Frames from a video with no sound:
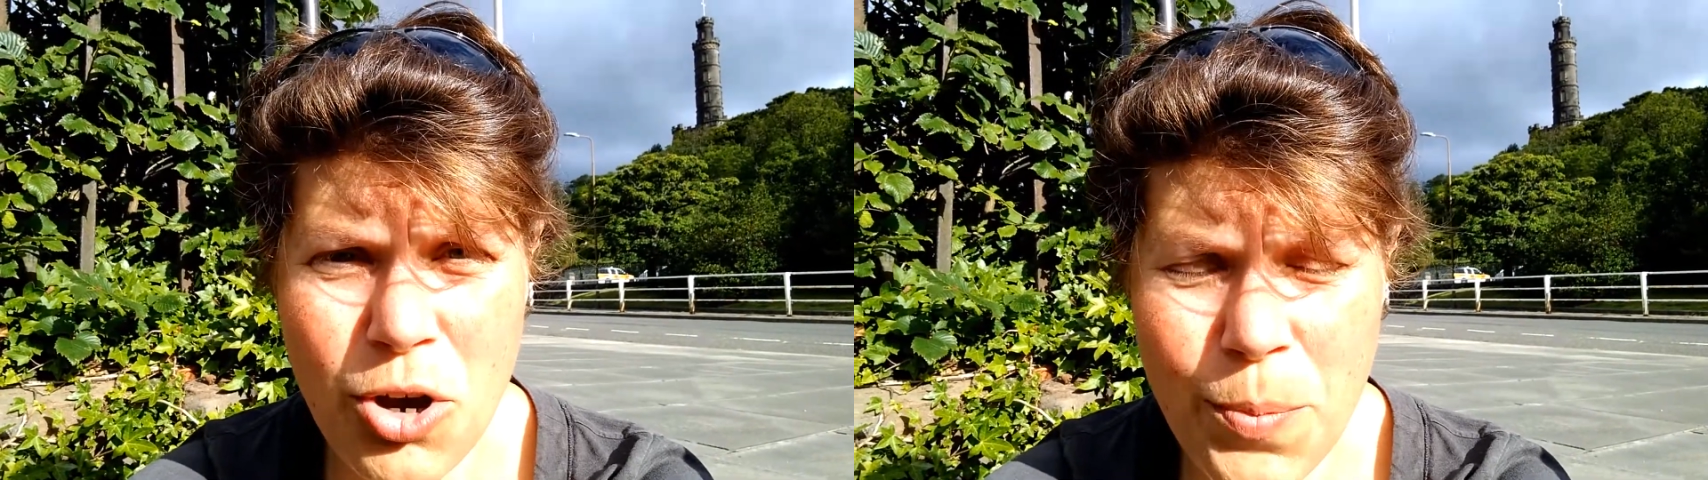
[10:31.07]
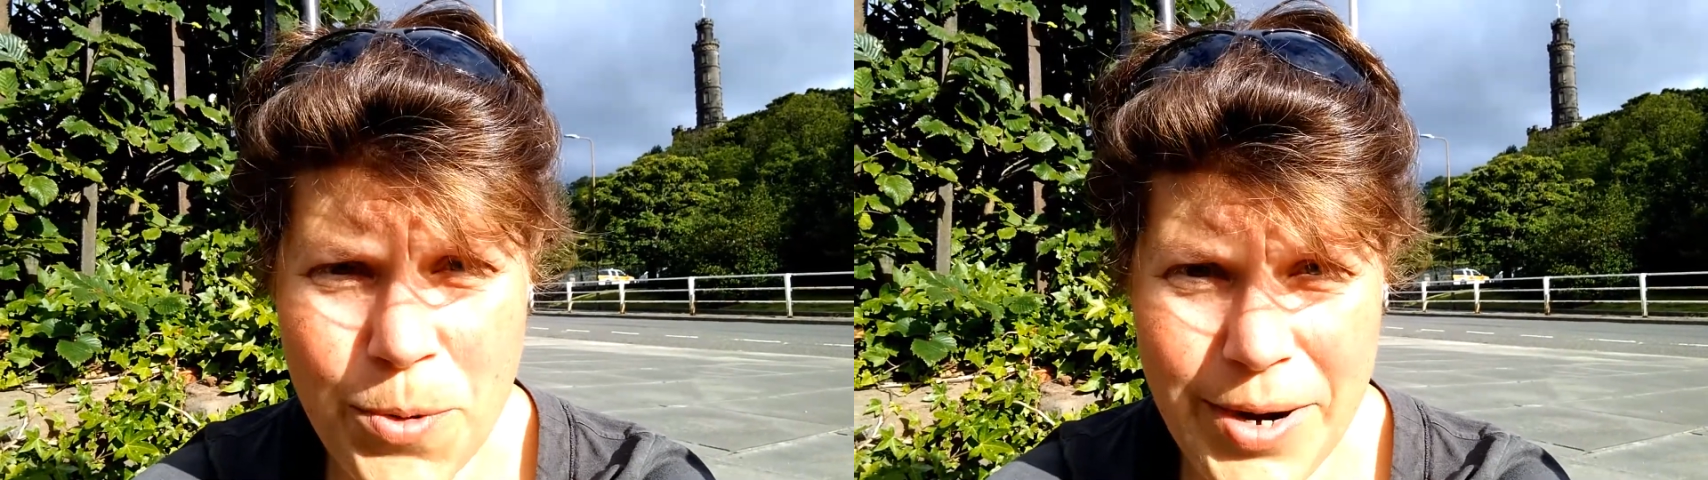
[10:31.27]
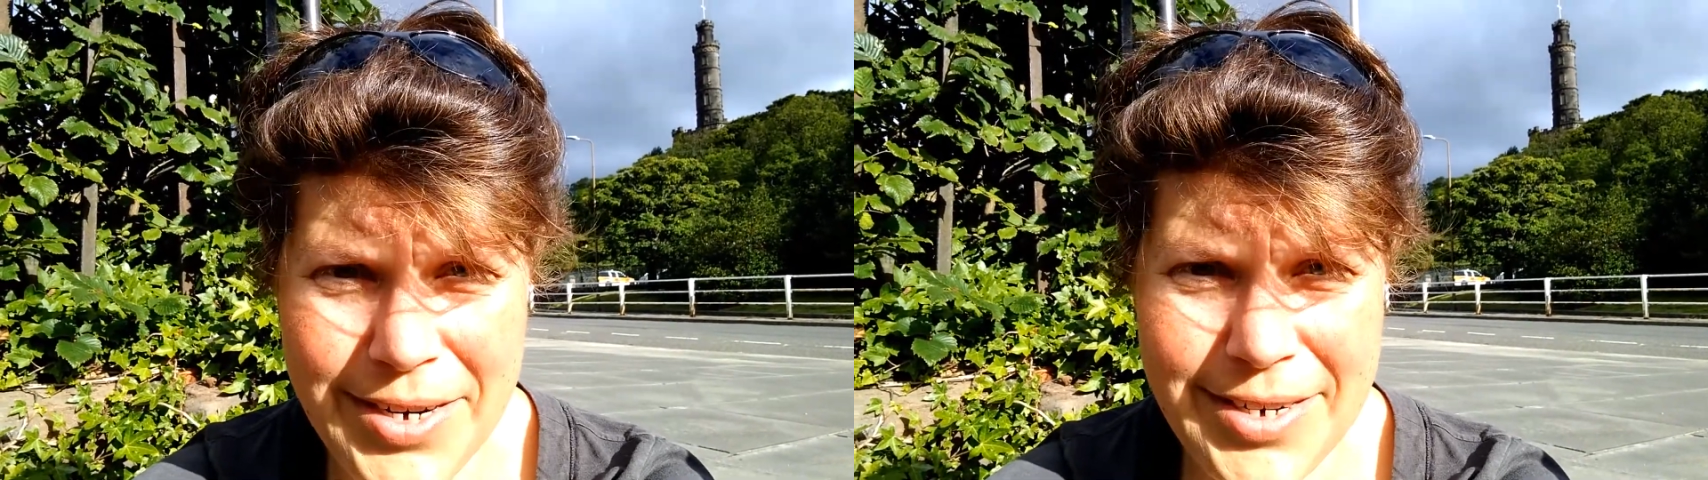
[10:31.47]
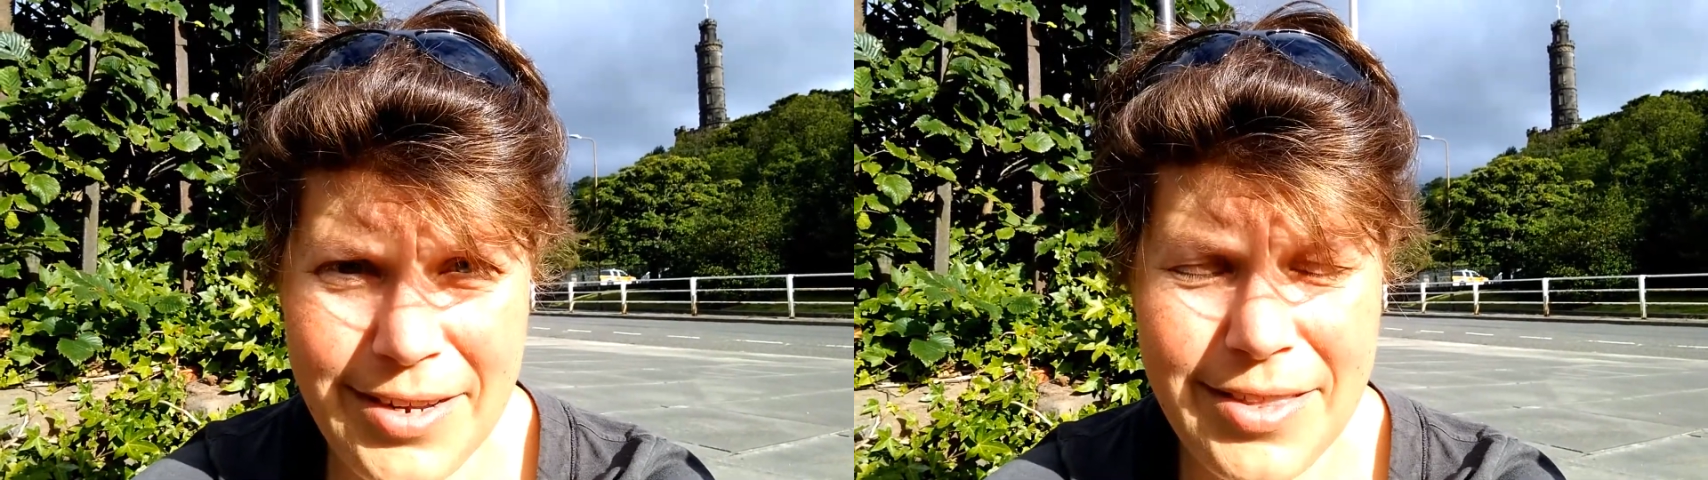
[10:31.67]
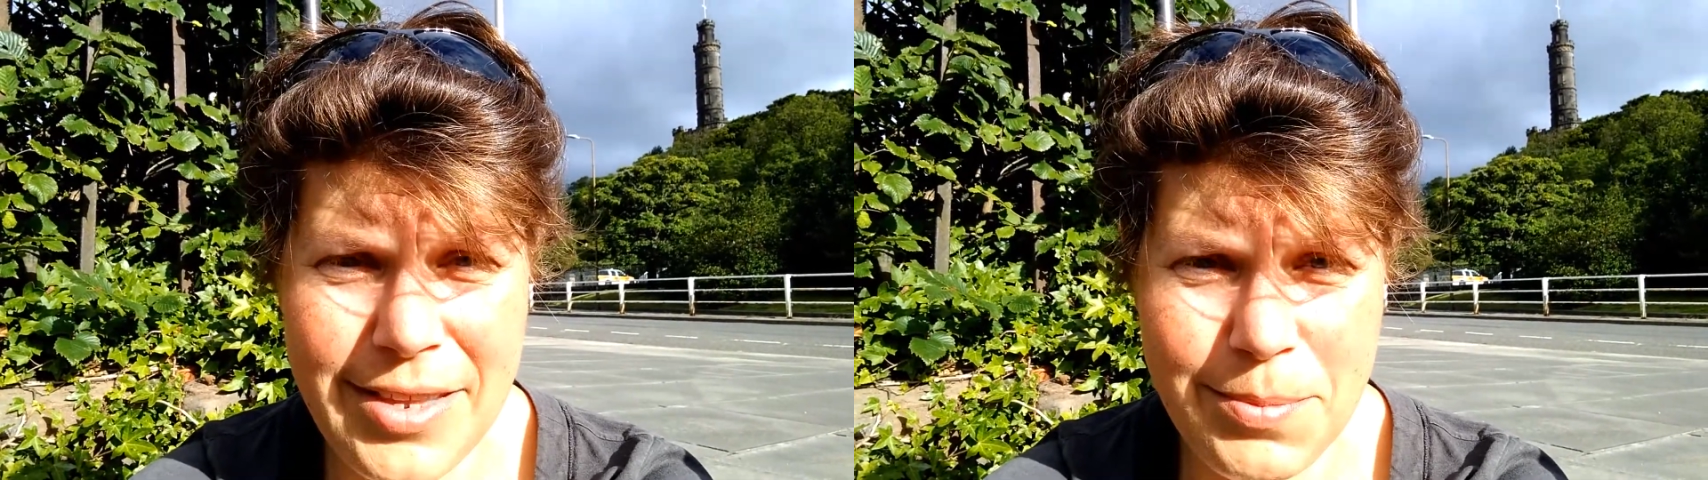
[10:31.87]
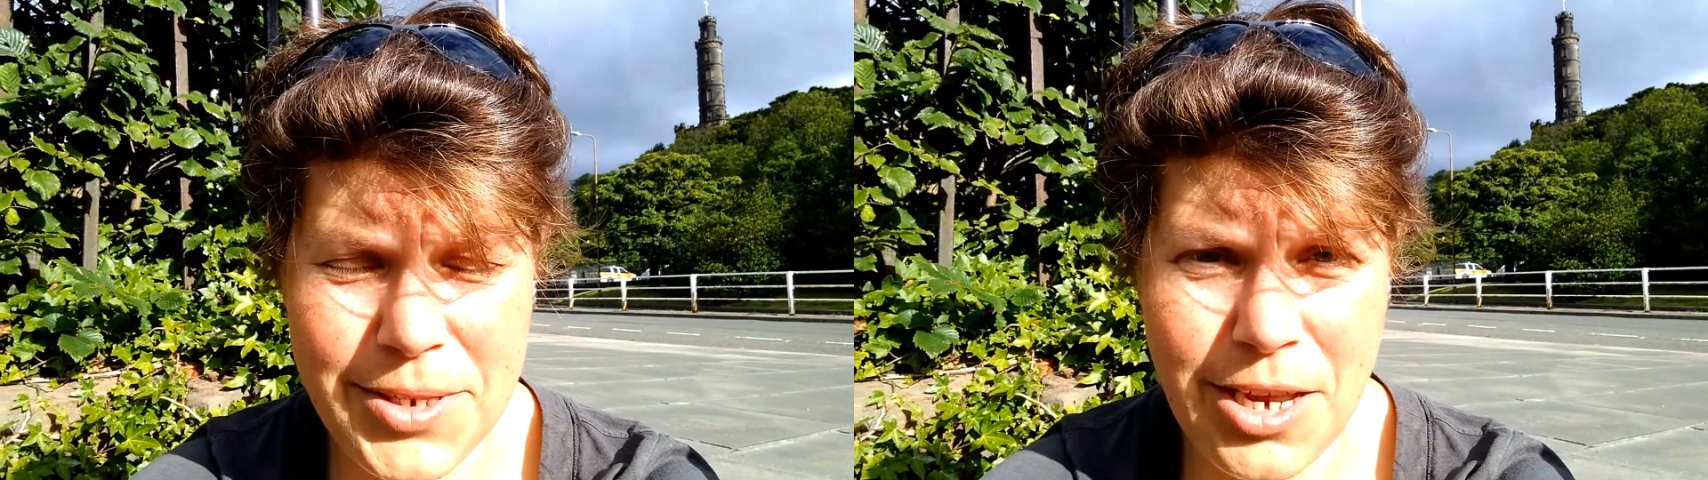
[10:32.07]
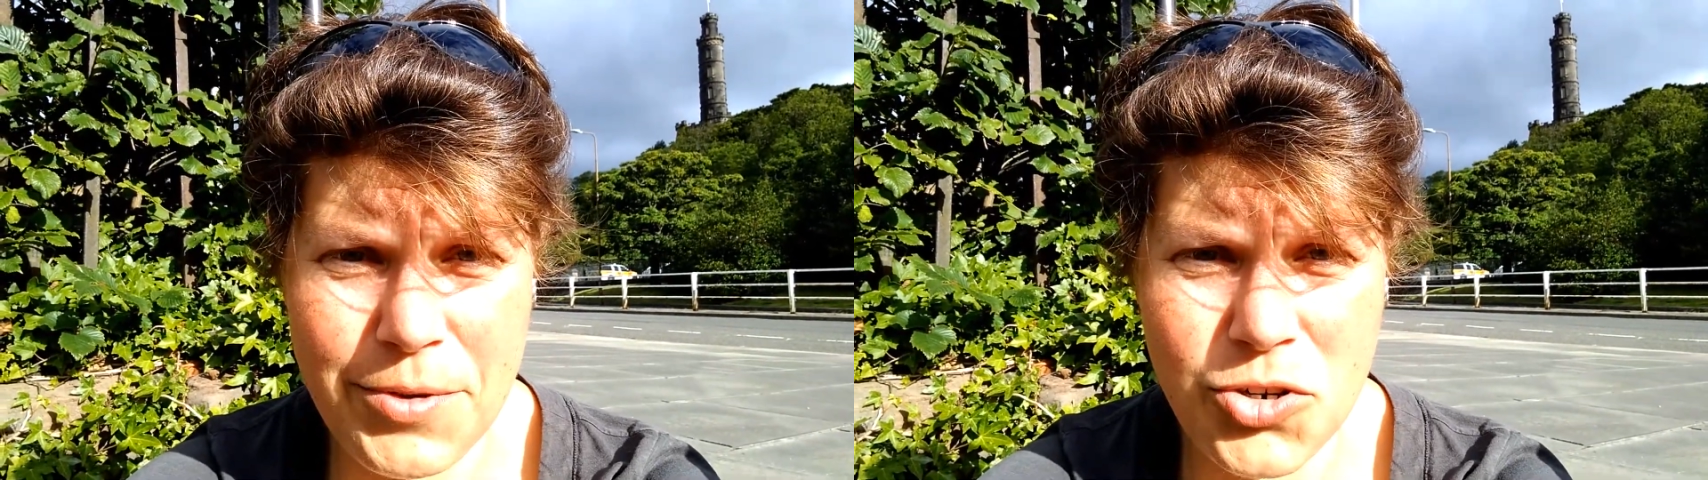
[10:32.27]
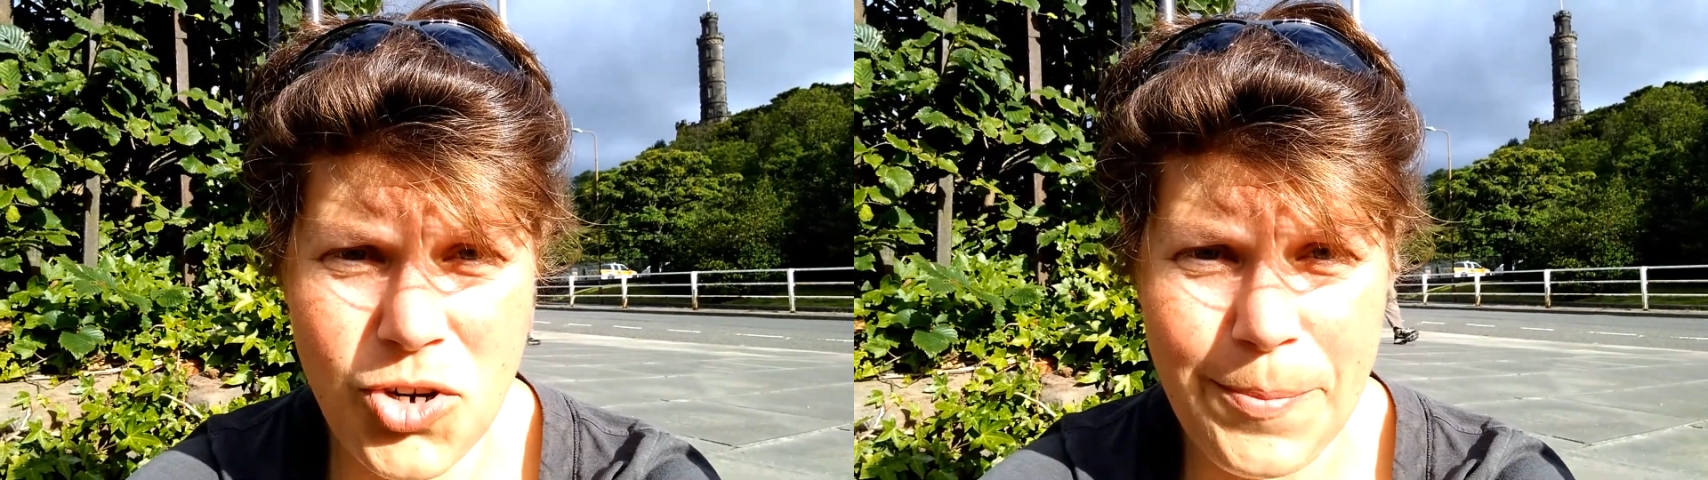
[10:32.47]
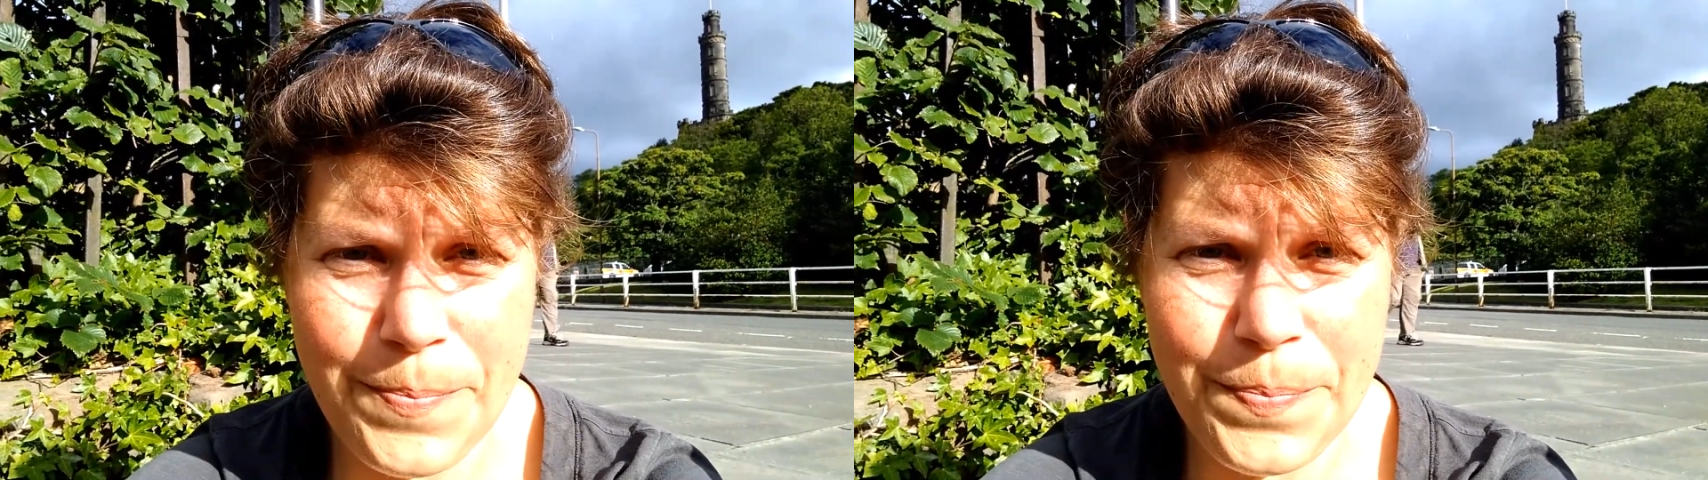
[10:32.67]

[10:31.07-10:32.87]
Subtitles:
operating the observatory?